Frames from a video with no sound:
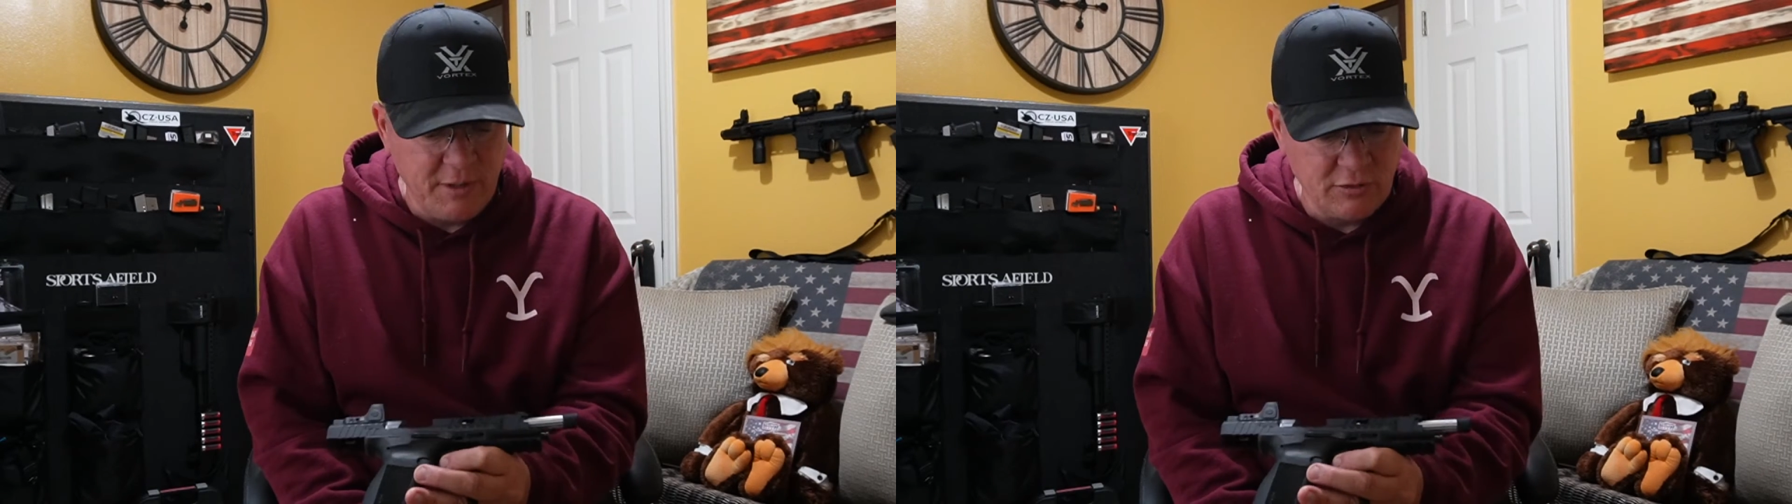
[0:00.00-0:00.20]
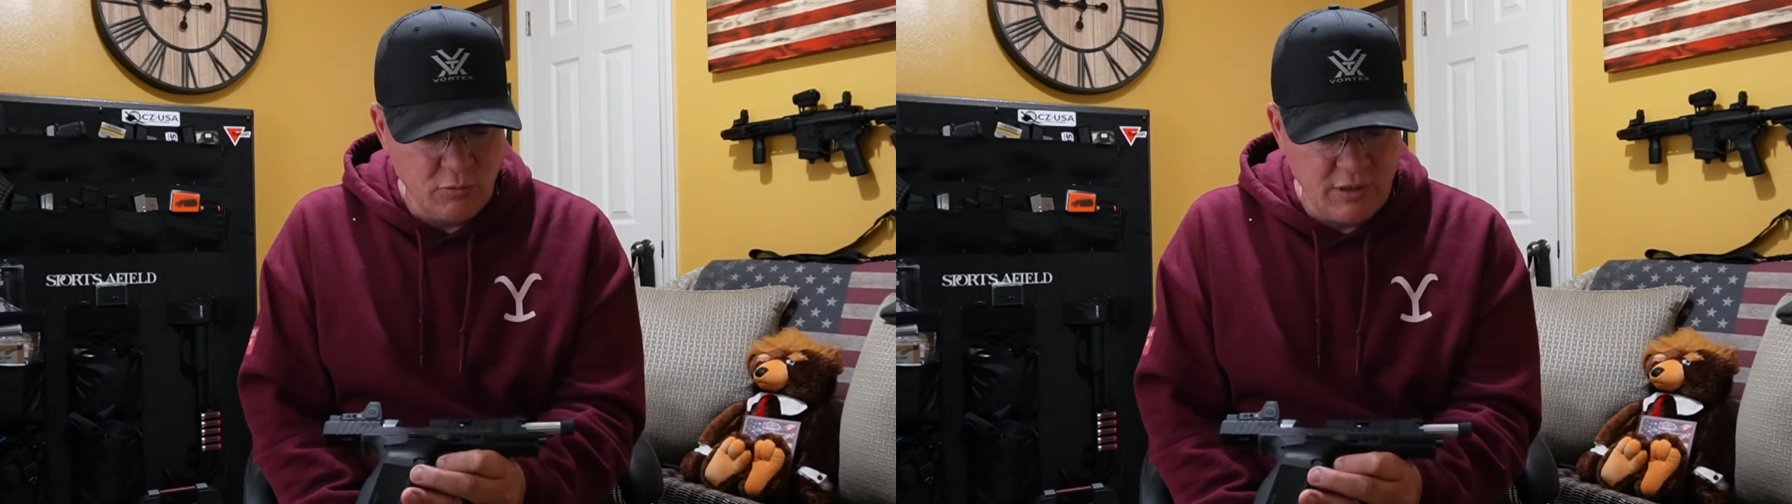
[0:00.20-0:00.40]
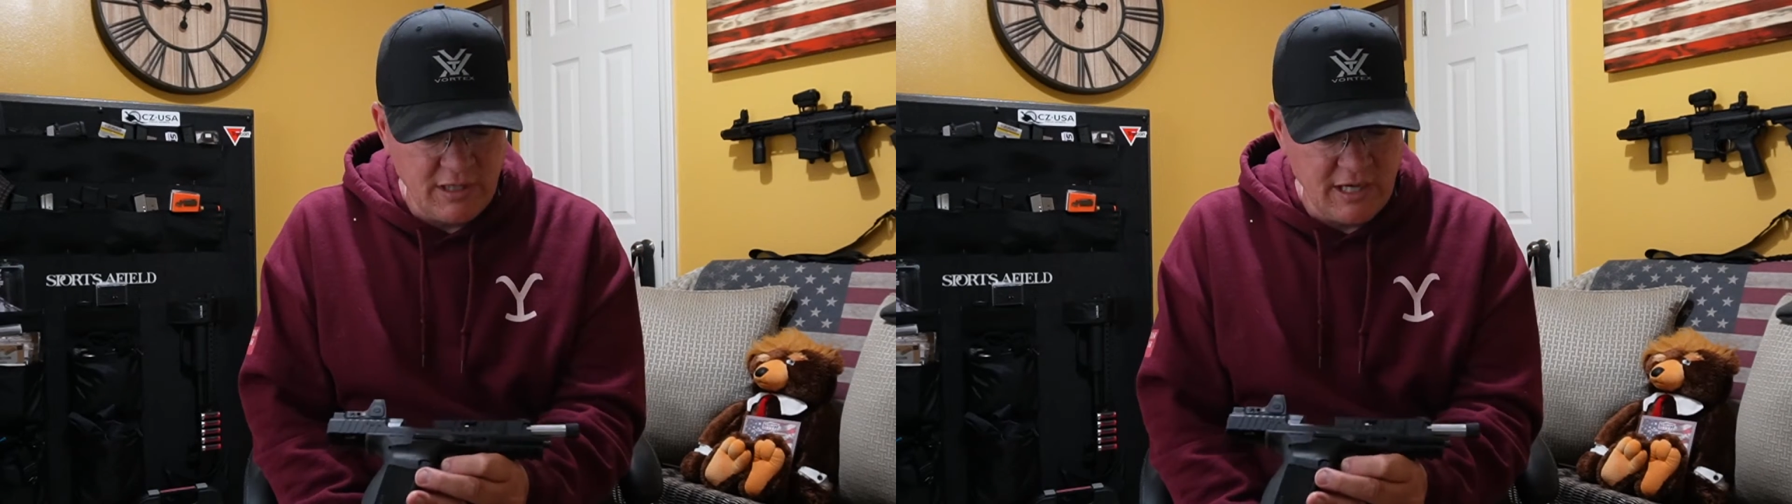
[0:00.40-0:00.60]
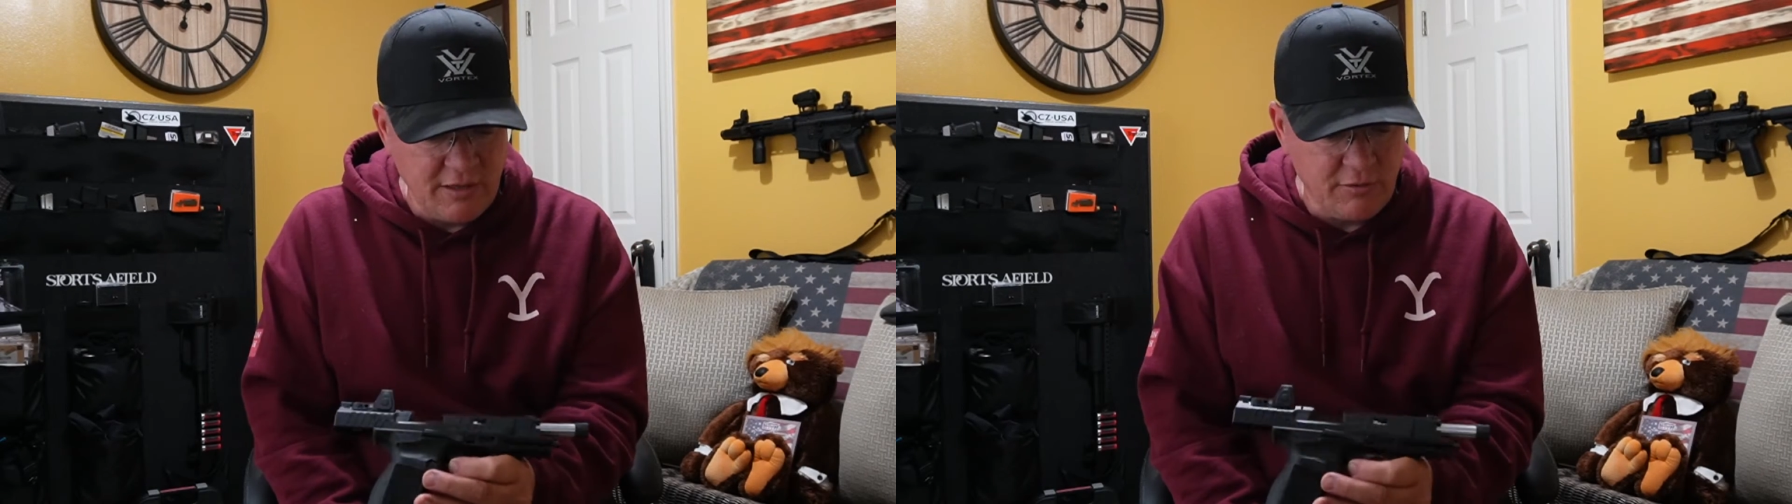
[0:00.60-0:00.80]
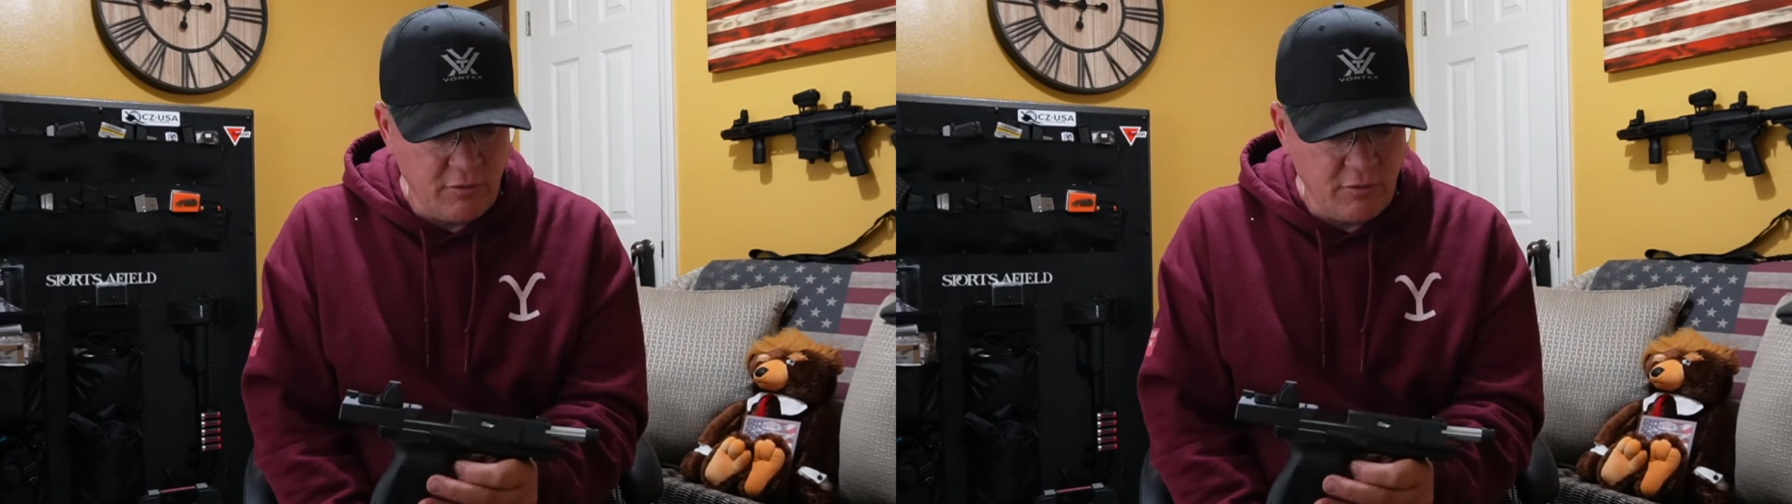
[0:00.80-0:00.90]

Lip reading: by 28